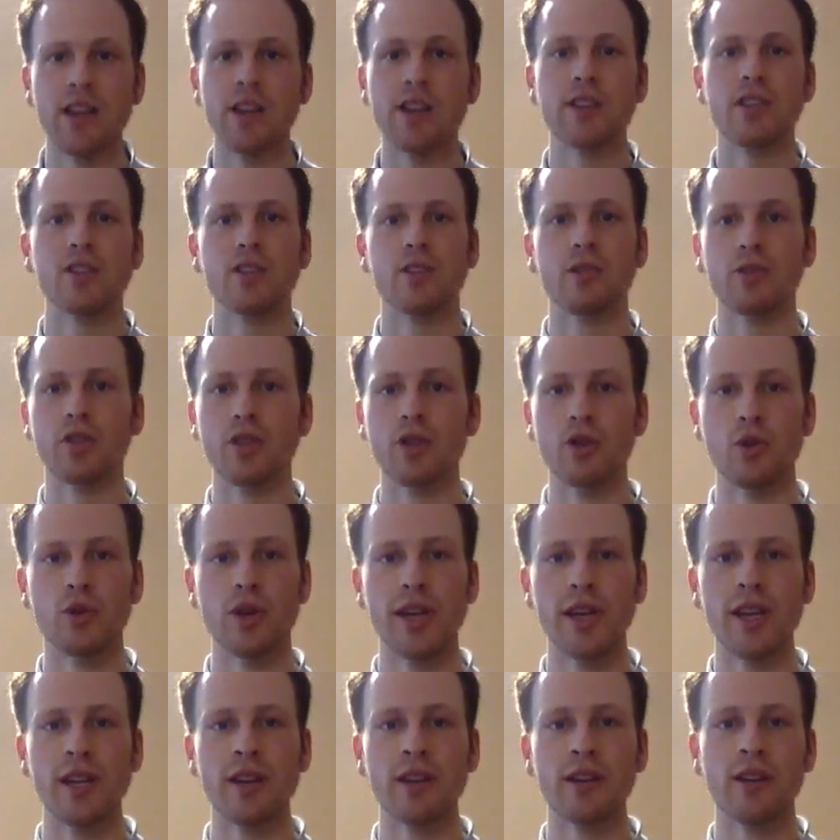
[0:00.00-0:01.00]
So tune
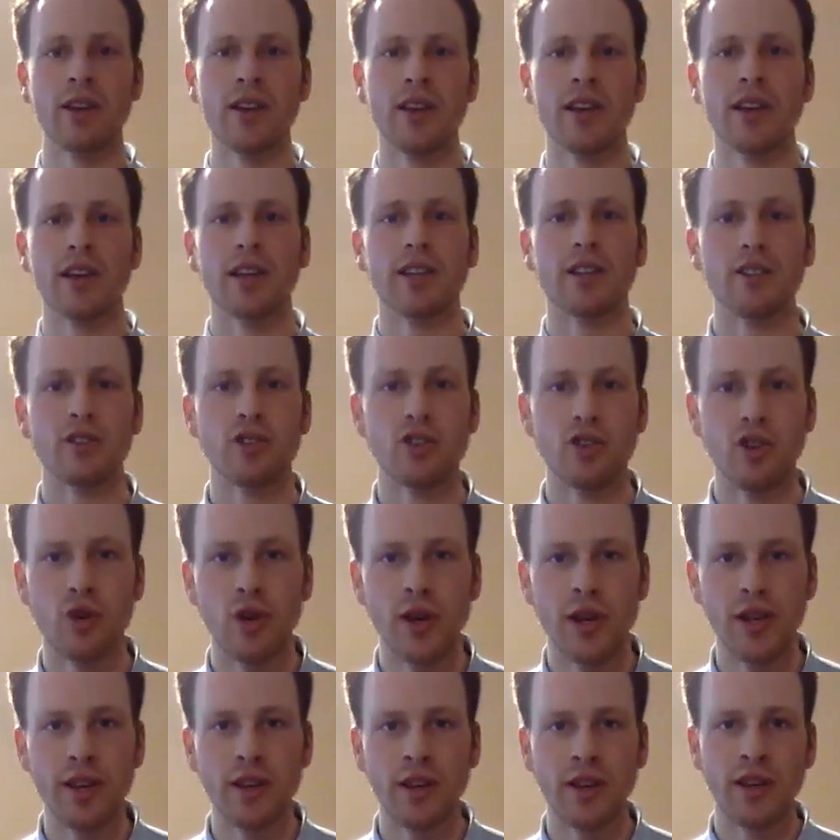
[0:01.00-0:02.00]
in,
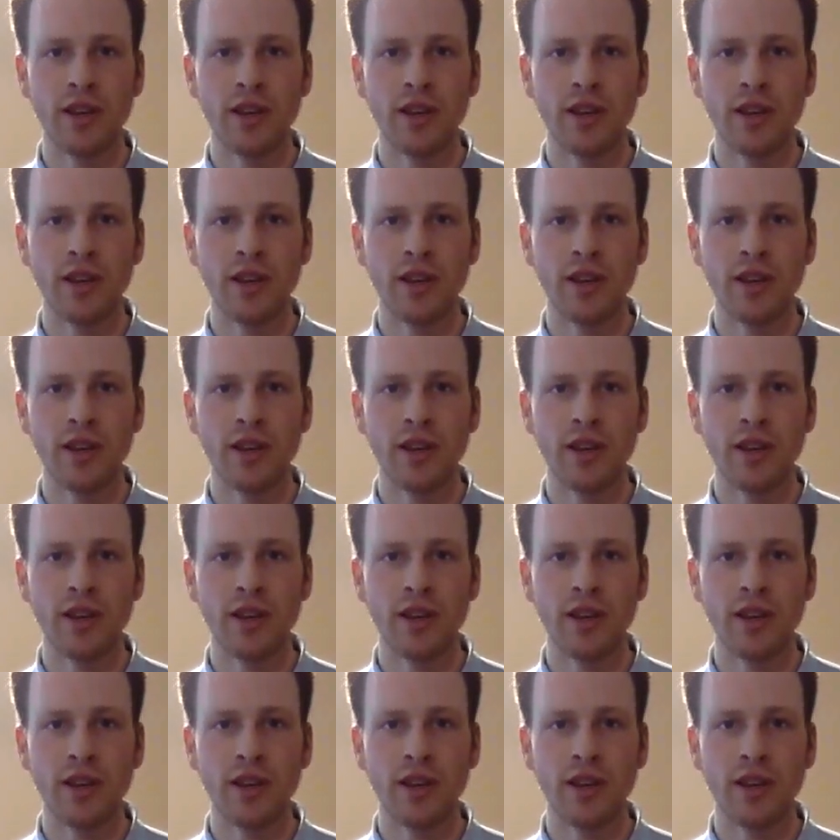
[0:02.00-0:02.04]
enjoy.